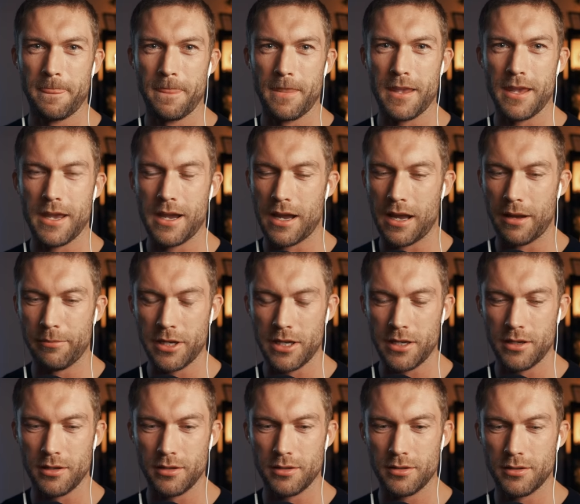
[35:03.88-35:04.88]
Yeah, I
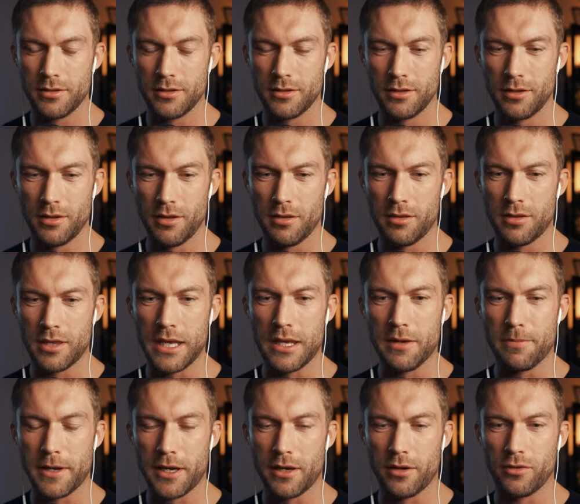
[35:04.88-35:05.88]
mean, think
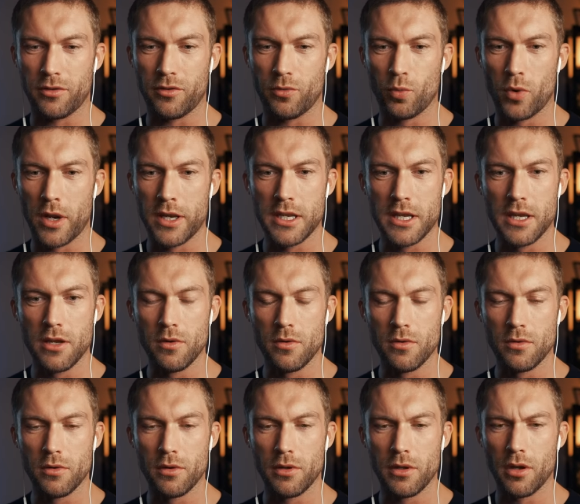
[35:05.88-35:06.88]
about when
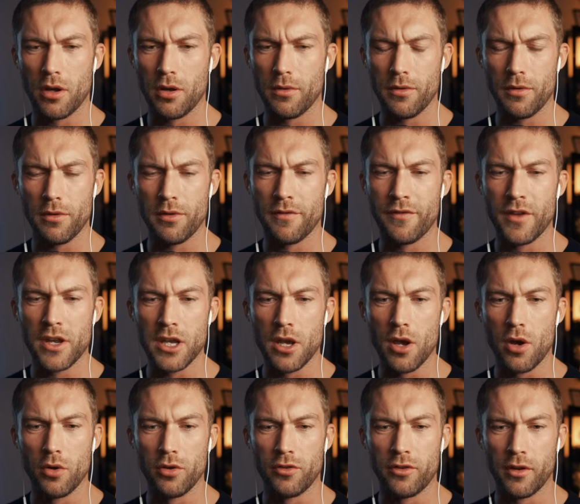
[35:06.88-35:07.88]
you uh, the
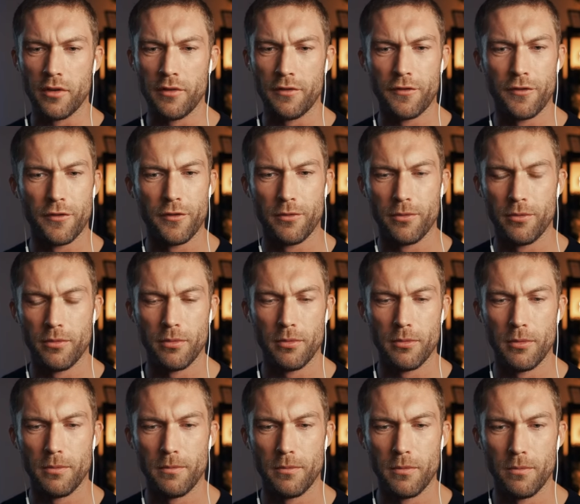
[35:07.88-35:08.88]
videos of
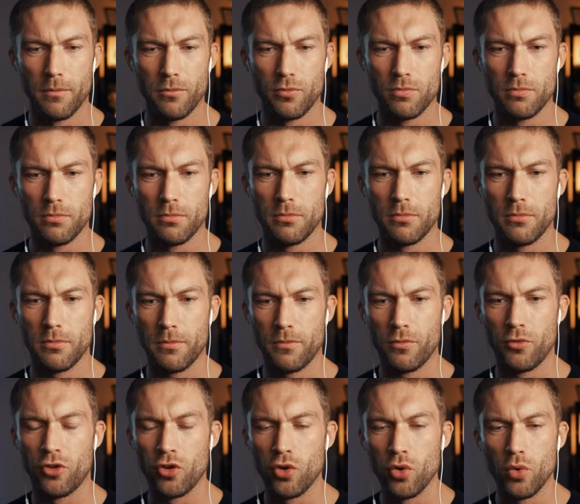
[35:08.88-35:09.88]

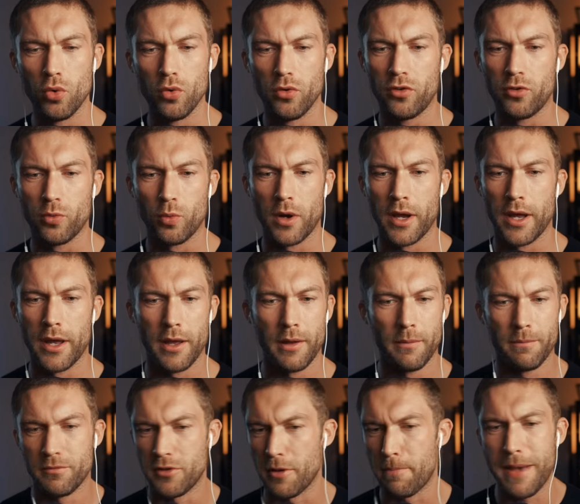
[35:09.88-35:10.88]
zoos where
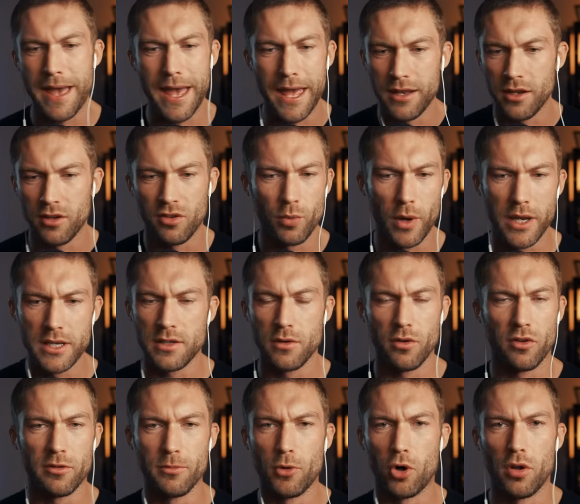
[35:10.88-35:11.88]
the pen is way too
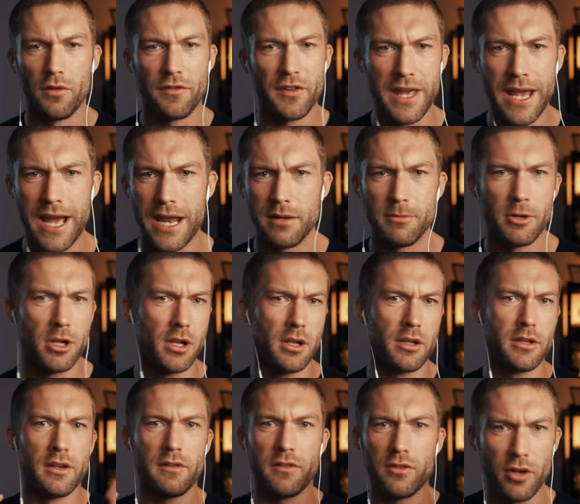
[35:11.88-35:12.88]
small for the animal
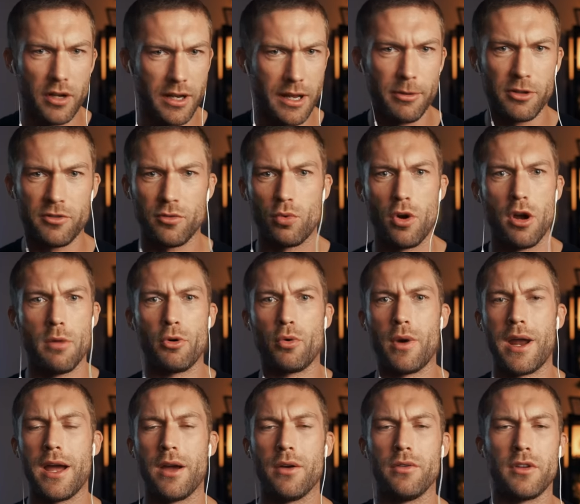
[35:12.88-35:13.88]
and it's not able to roam
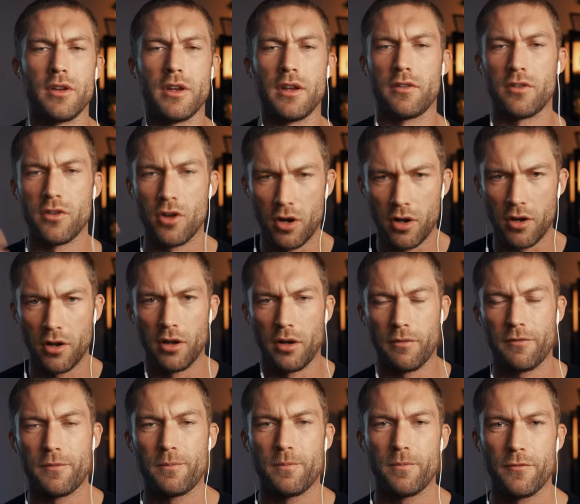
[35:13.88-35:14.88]
around and it's not
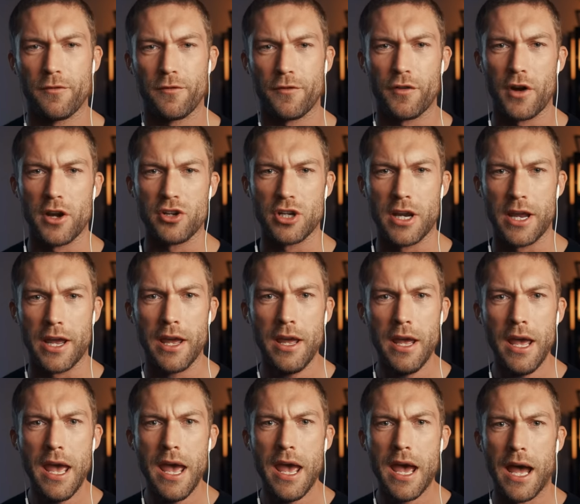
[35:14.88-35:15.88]
got fresh air
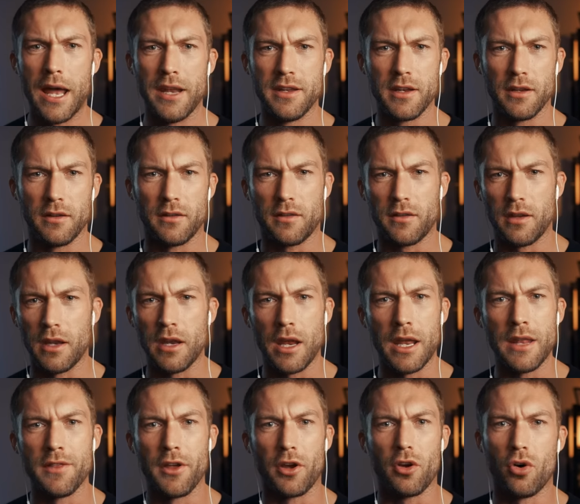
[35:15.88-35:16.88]
and it's
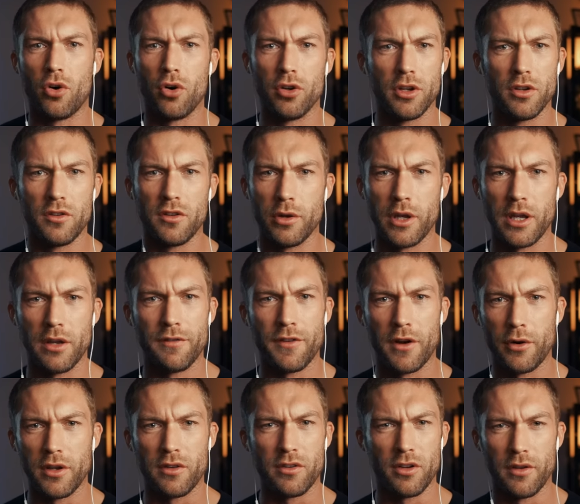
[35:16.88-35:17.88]
in the corner doing a
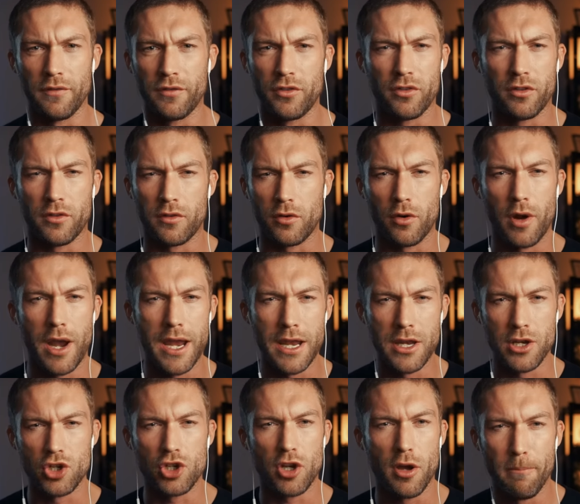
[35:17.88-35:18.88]
very sort of
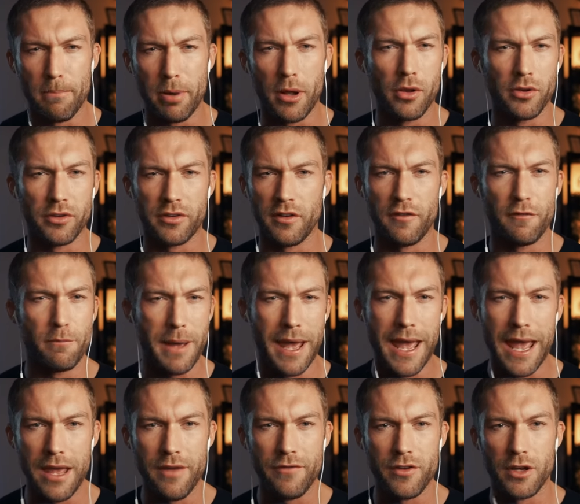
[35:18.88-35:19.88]
strange compulsive
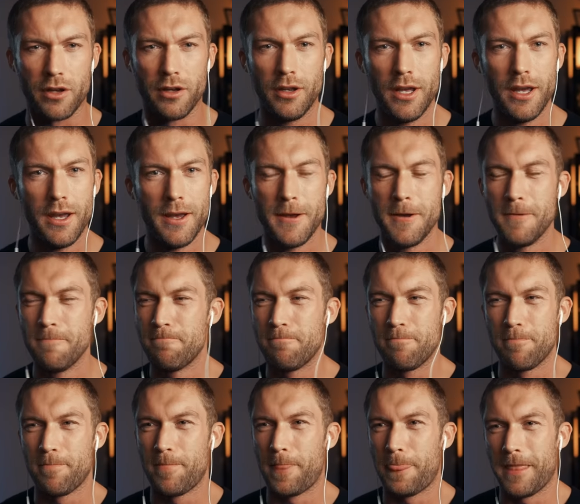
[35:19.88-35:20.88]
behavior
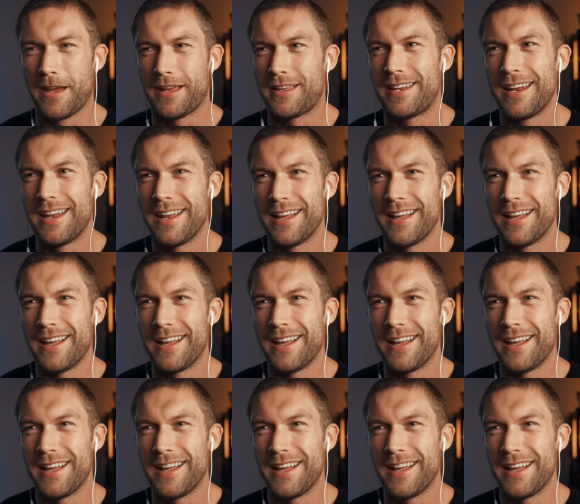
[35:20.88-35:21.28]
like,